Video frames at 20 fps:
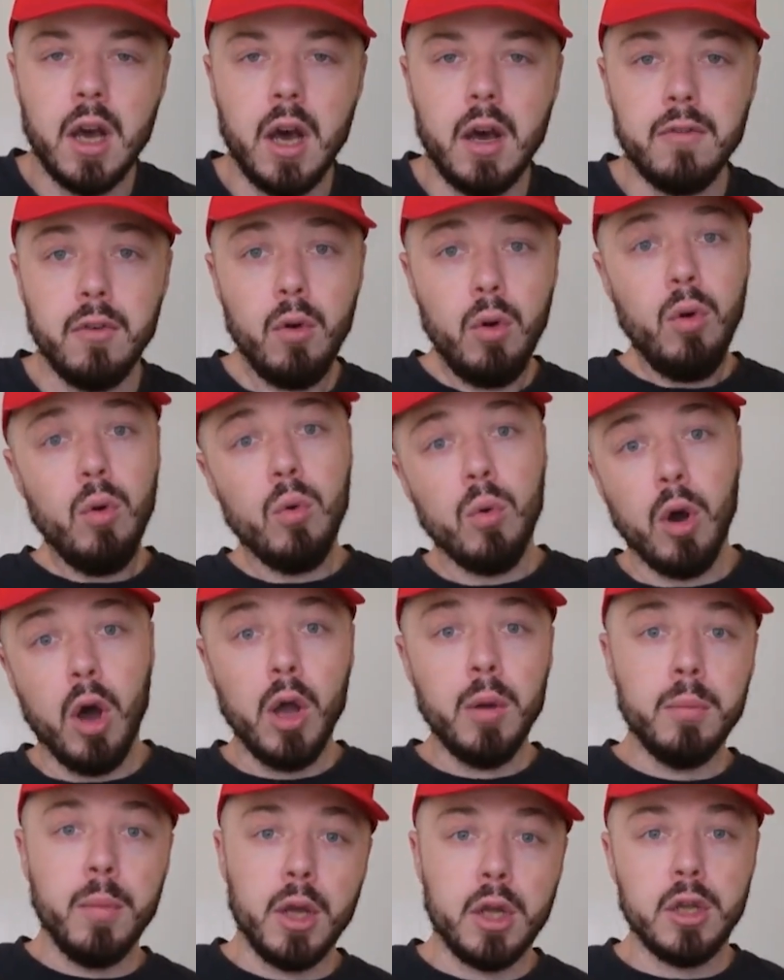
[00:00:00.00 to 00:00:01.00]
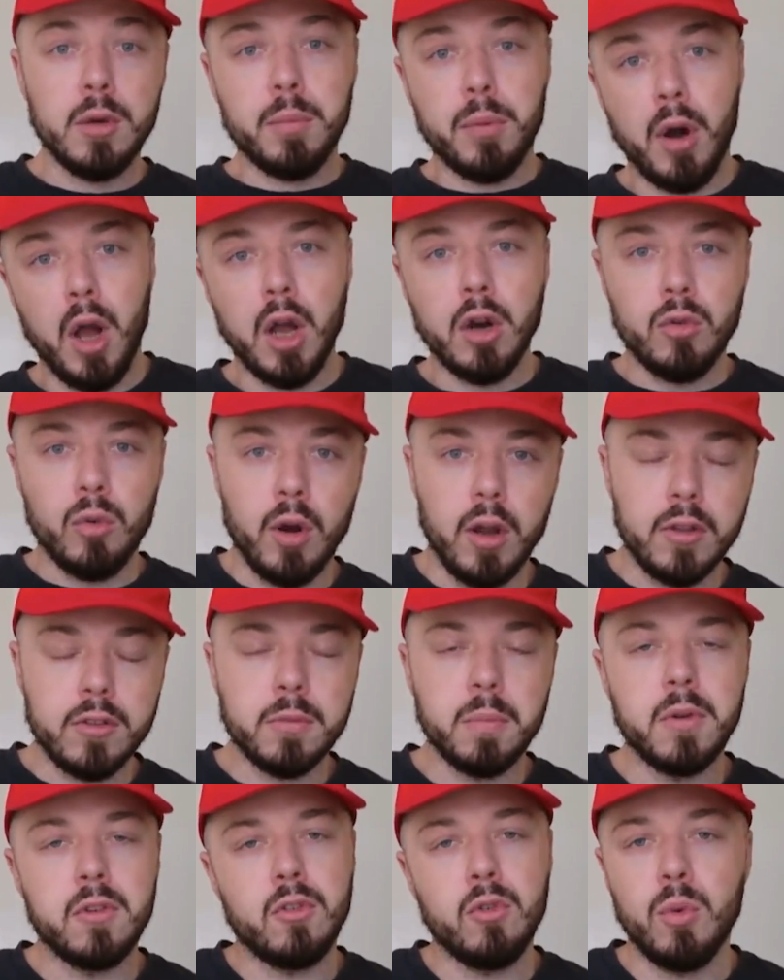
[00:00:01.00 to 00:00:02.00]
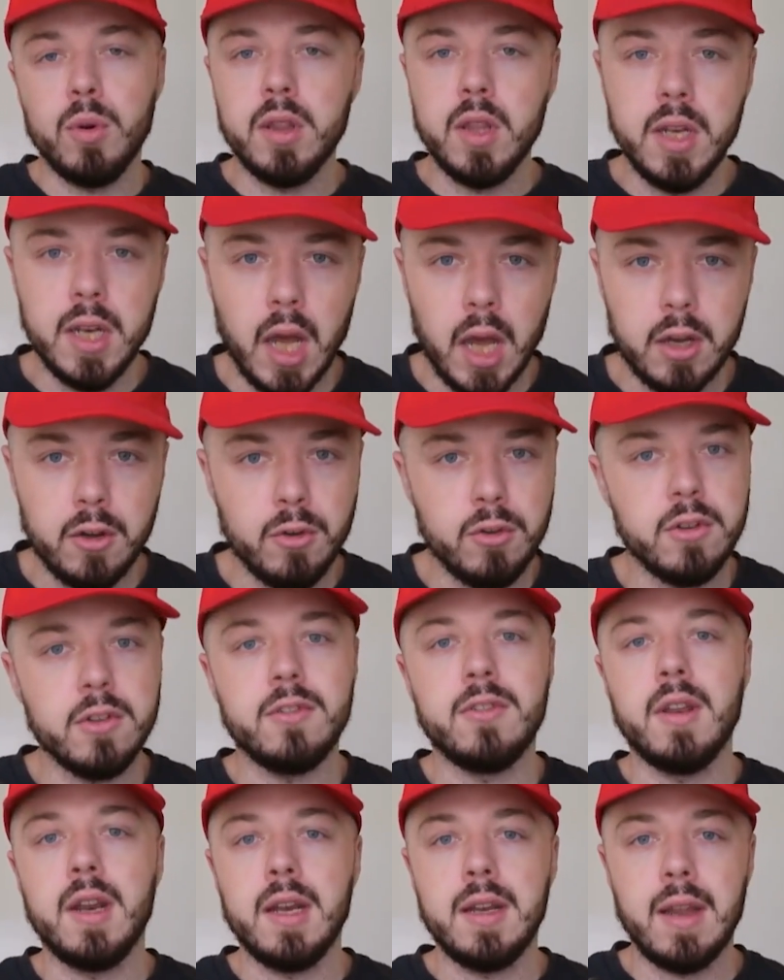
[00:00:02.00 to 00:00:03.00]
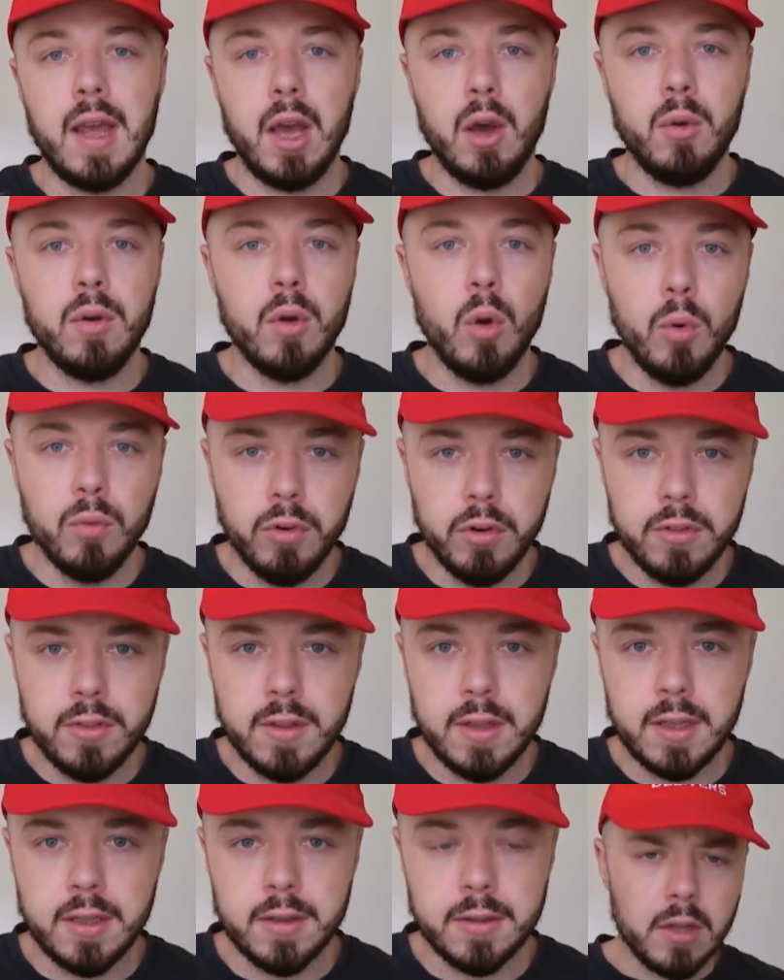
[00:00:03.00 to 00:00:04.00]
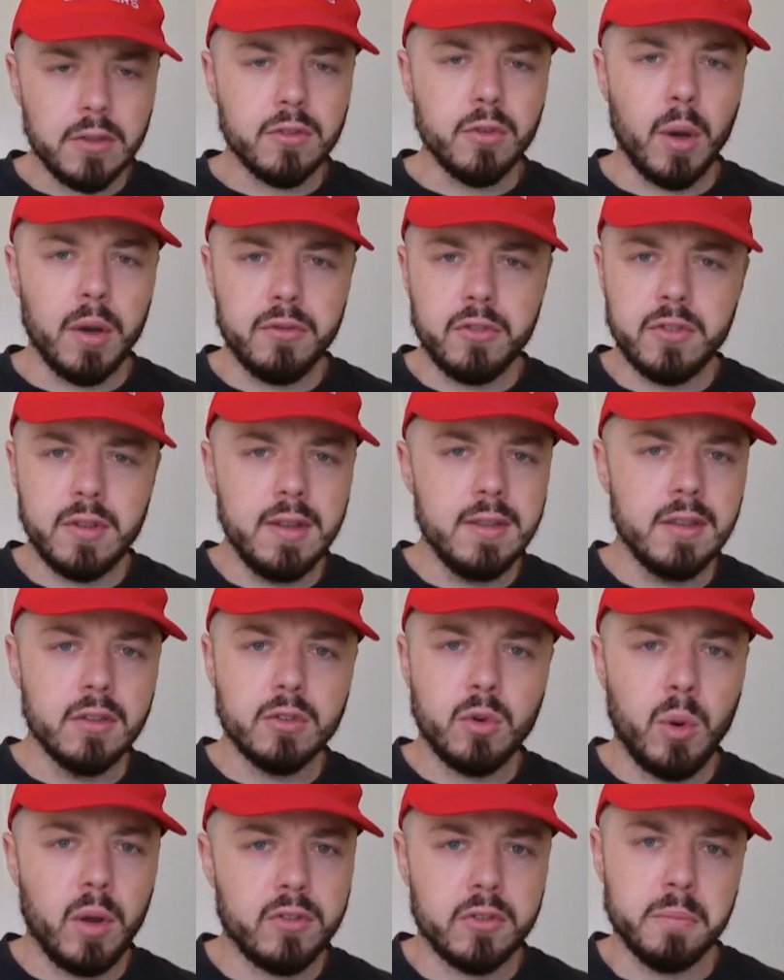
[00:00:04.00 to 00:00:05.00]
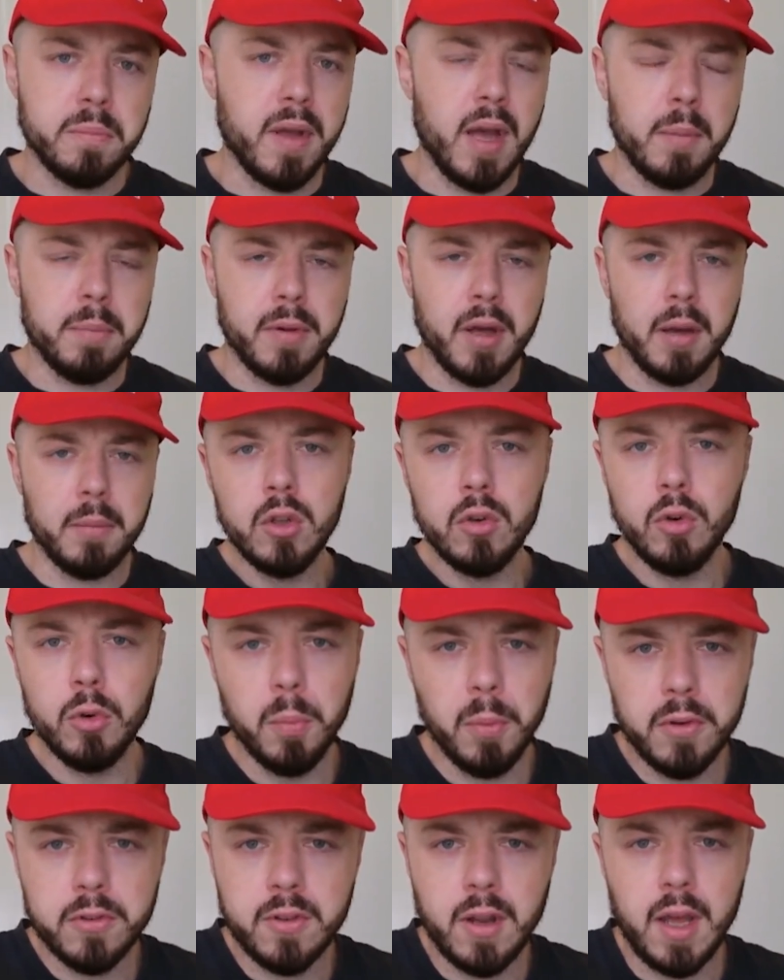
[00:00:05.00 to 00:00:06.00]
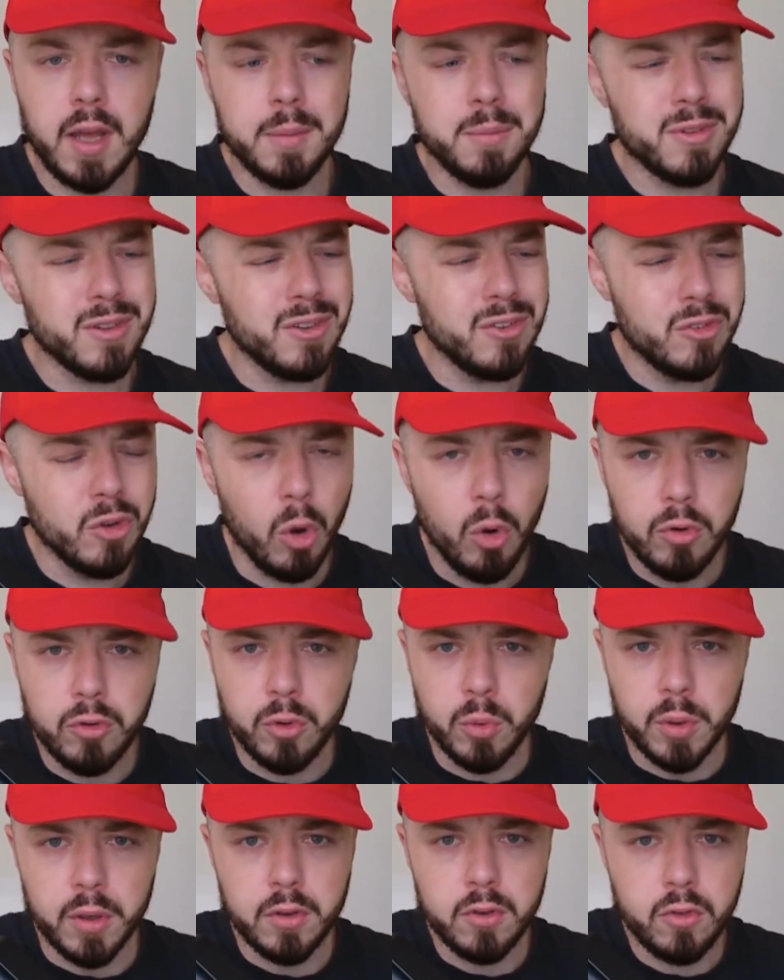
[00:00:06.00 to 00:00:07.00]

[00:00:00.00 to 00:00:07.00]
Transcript: of, oh, I'm making progress, but you're really not. You're just sitting down overthinking. So I've seen this question pop up numerous times. Don't do it.